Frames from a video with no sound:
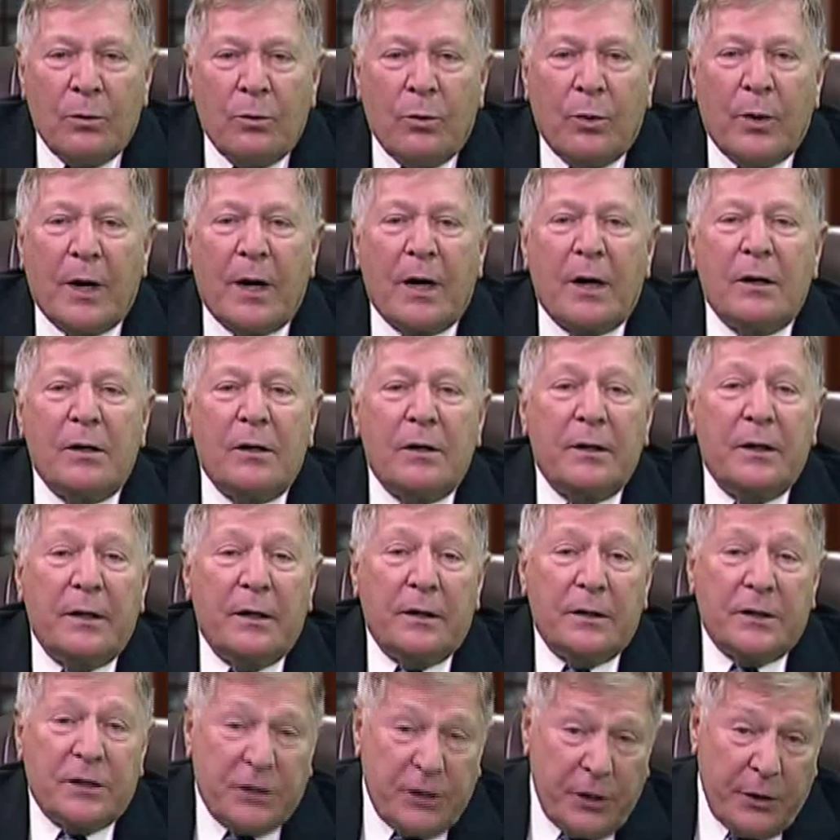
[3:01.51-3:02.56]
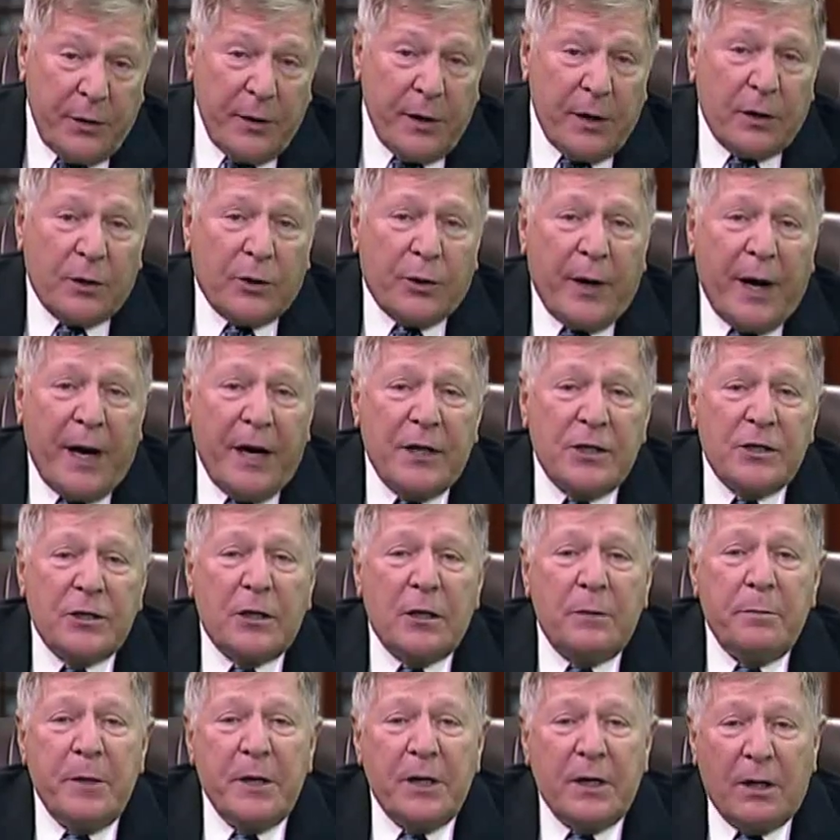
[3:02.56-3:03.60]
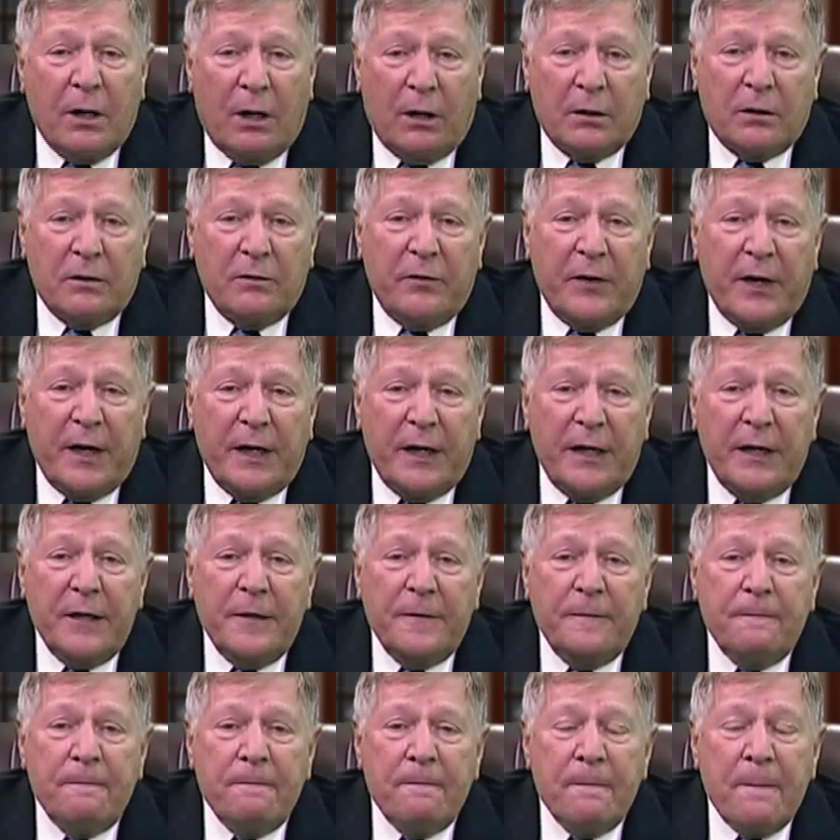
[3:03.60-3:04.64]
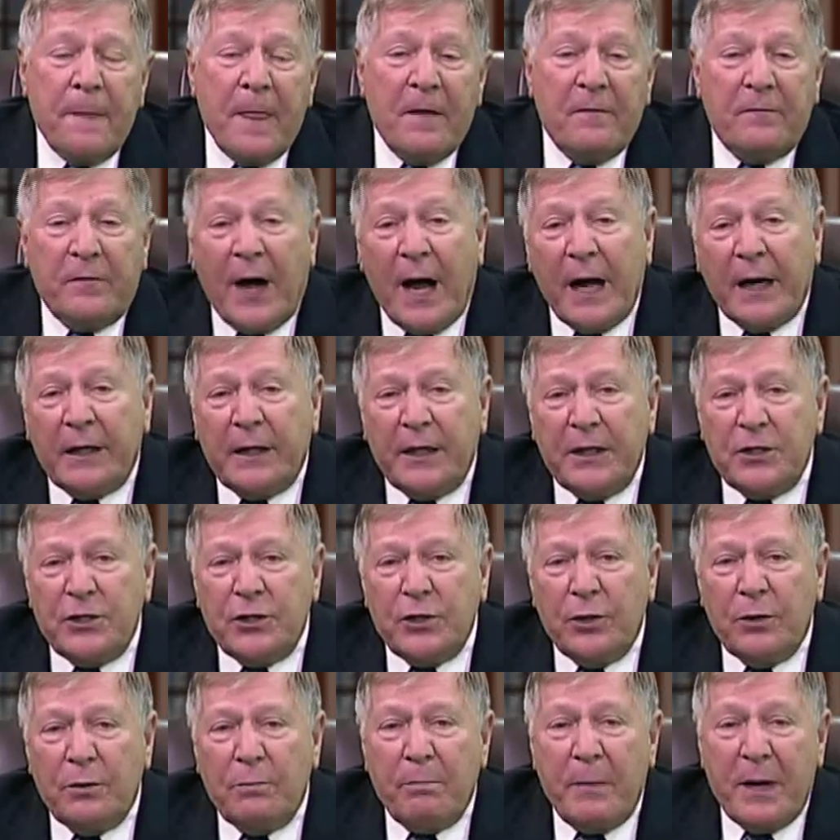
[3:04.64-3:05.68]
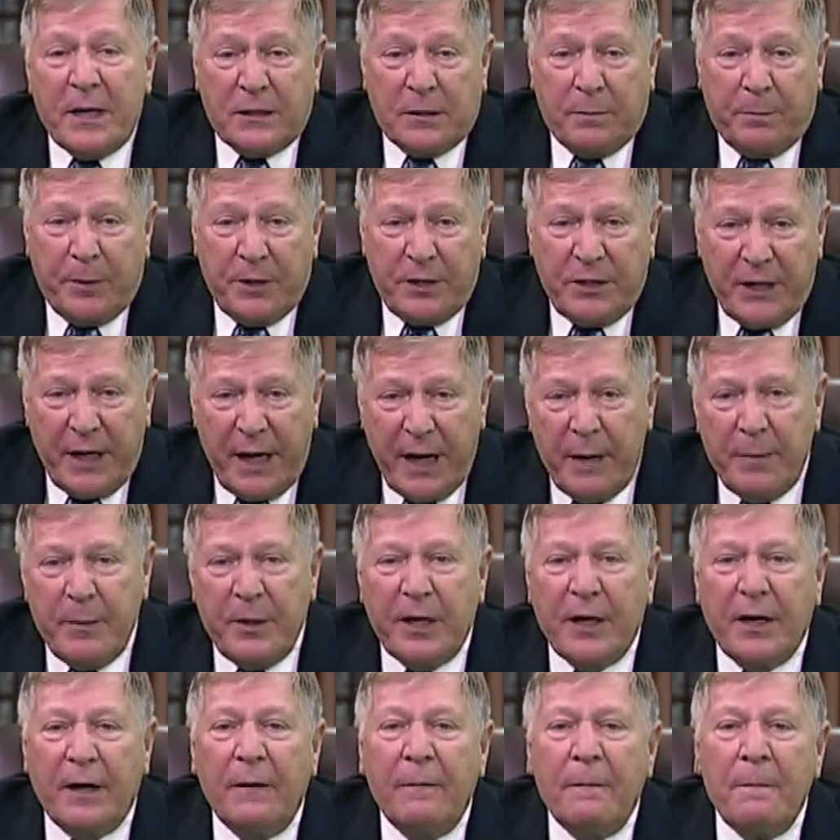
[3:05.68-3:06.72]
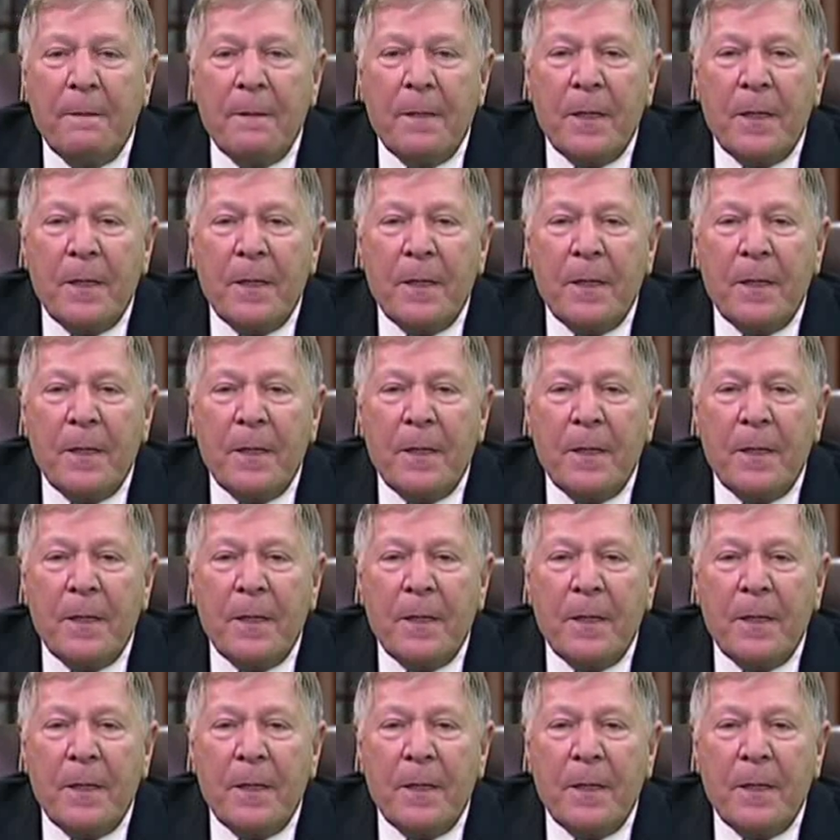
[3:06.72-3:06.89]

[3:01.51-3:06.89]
where cereal grains could be cultivated, and finally to Mesopotamia,